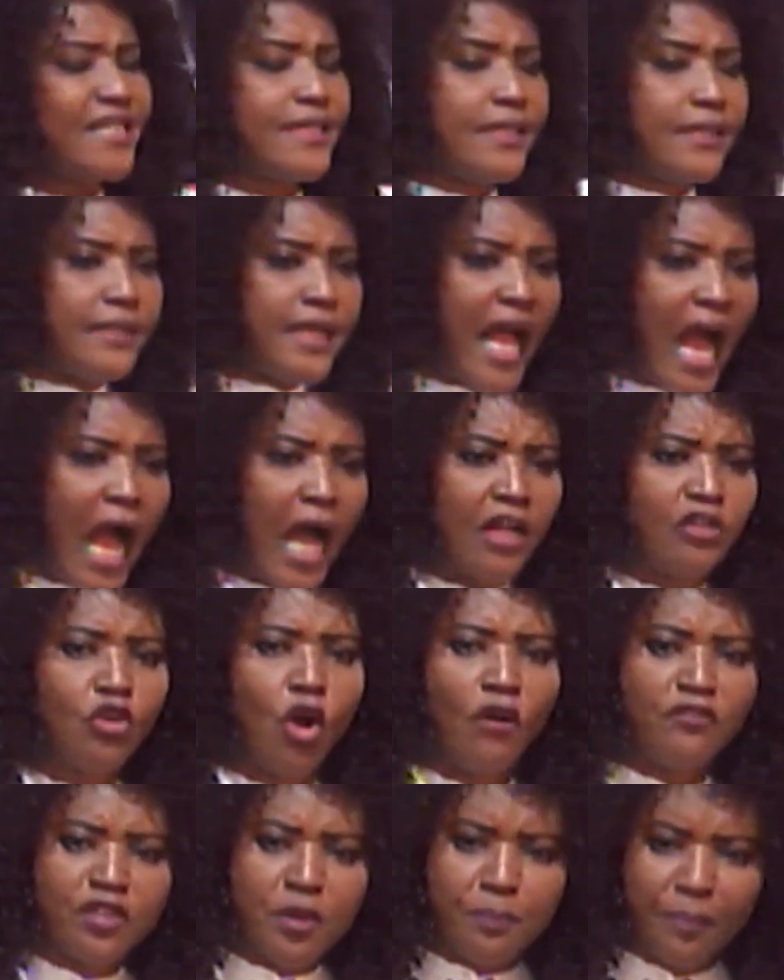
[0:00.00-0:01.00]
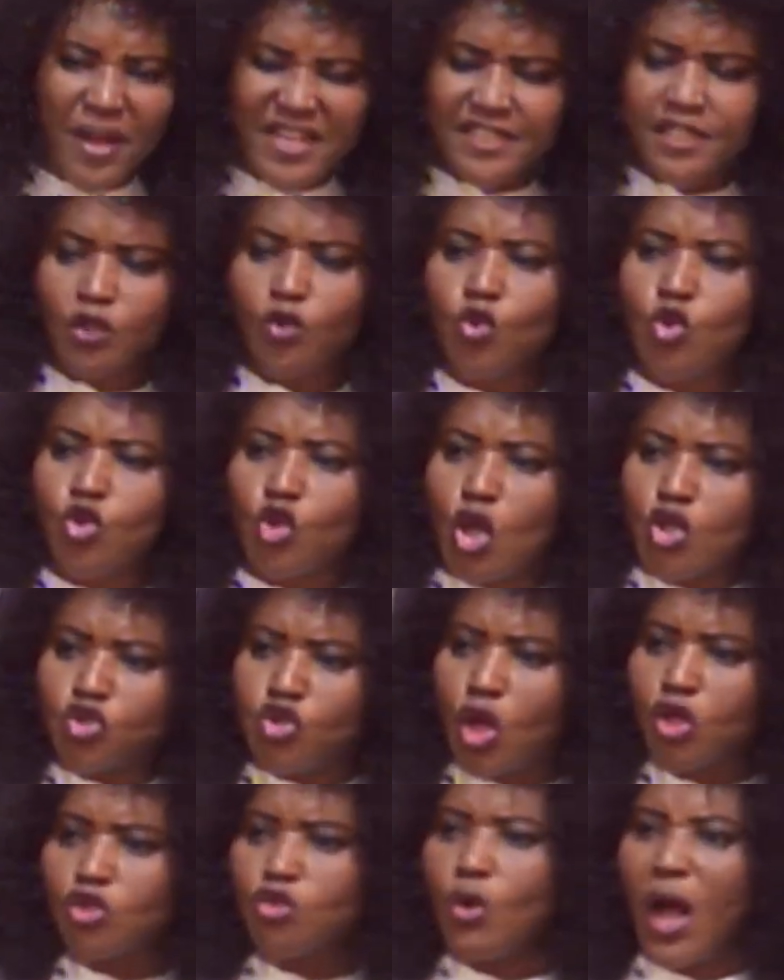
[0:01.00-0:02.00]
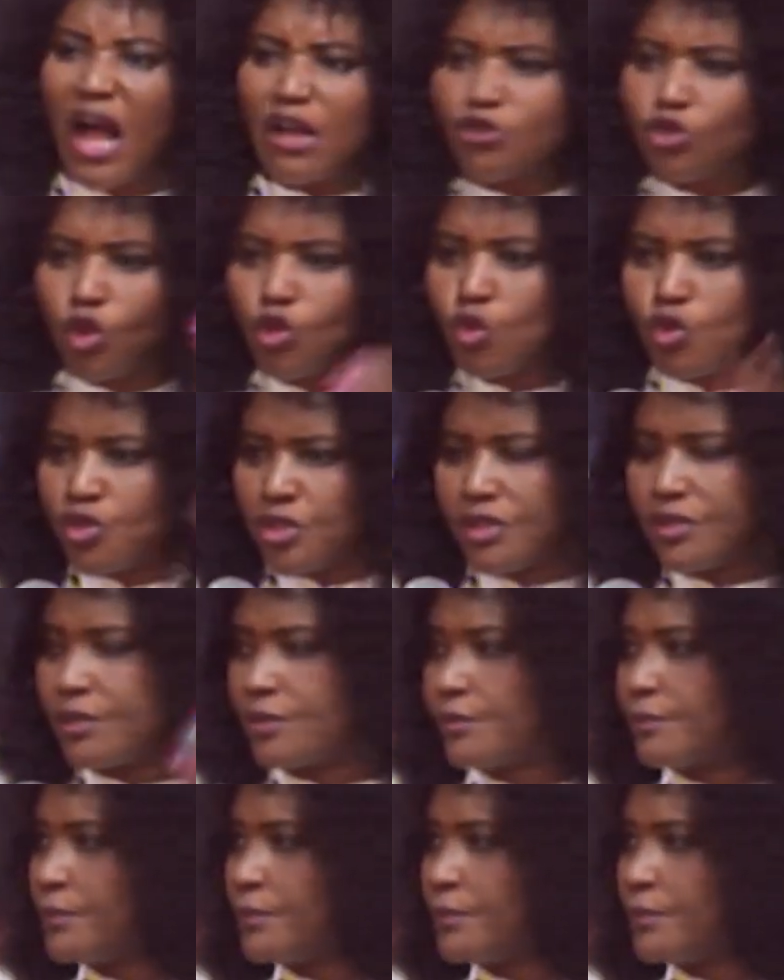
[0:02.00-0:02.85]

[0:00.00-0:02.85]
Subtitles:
in the hand of the person who does not know how to use it.